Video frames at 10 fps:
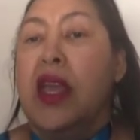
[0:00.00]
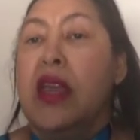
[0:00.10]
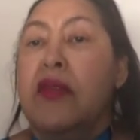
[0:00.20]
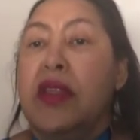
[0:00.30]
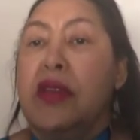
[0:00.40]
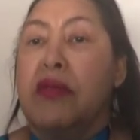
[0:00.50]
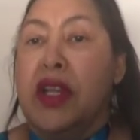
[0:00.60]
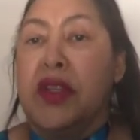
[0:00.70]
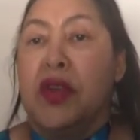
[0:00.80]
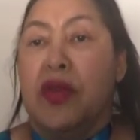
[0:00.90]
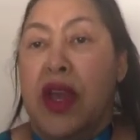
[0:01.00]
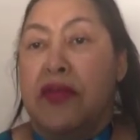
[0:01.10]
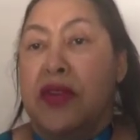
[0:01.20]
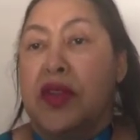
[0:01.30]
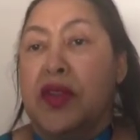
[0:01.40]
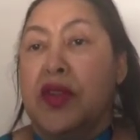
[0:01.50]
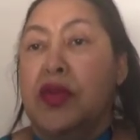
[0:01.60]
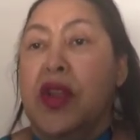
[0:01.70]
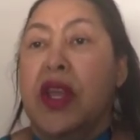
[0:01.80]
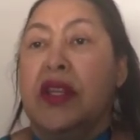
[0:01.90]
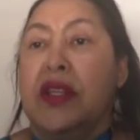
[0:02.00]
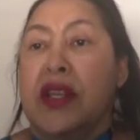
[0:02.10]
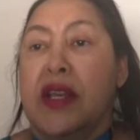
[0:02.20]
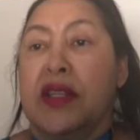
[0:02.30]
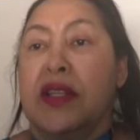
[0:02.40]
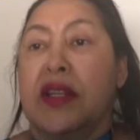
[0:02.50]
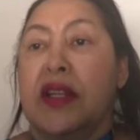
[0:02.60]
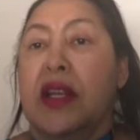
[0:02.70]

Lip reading: Even the rescue efforts during a disaster